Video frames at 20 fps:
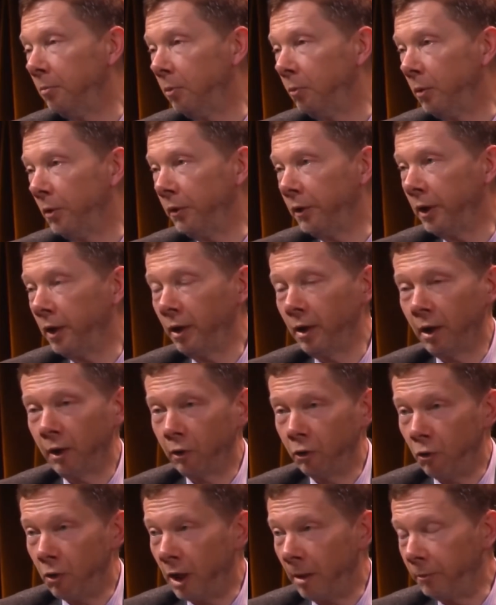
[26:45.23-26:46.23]
when they
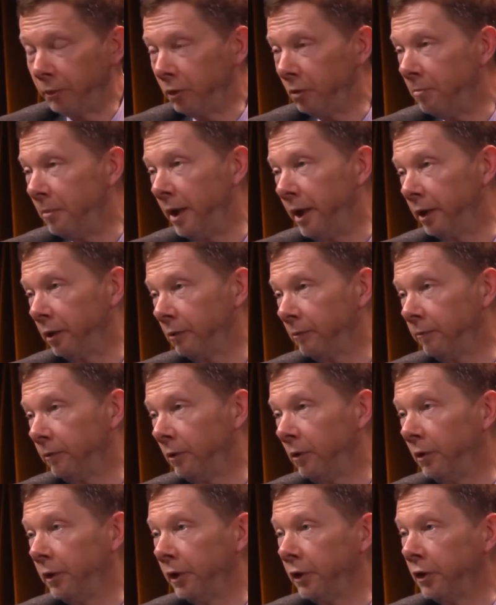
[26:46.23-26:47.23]
go up to a
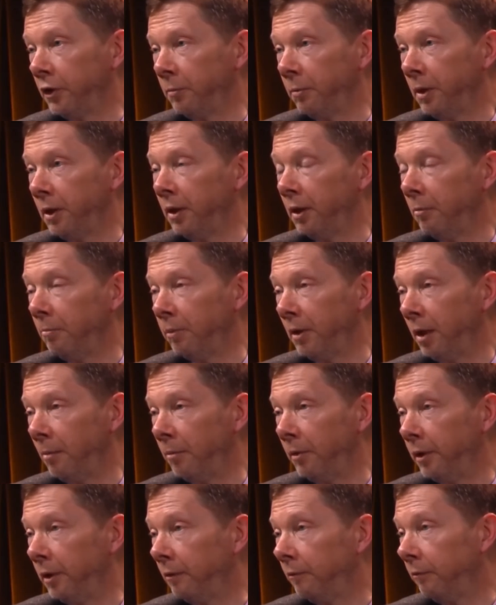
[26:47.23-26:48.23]
microphone and speak in
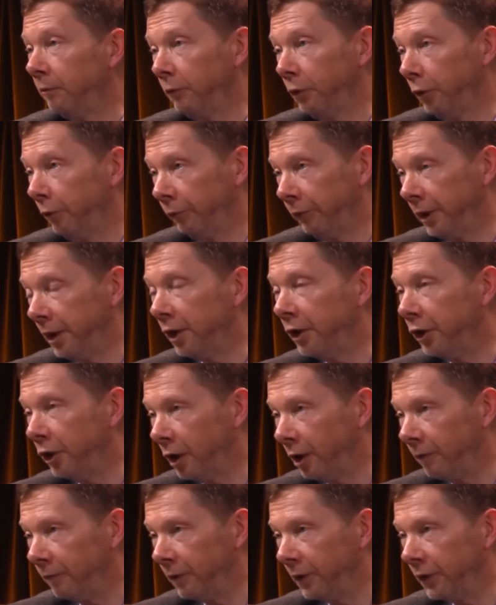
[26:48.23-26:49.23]
public, feel
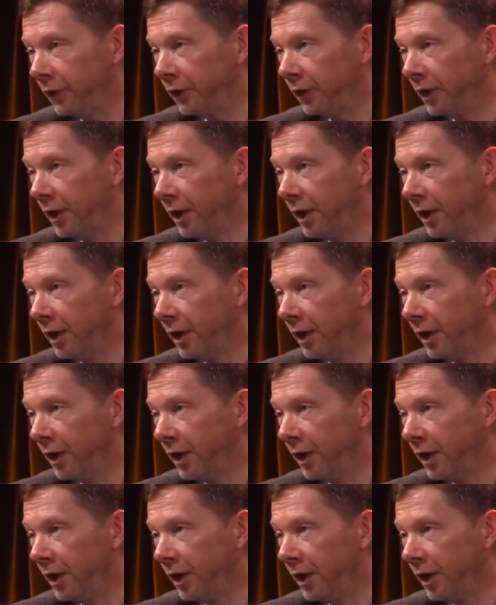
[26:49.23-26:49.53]
nervous.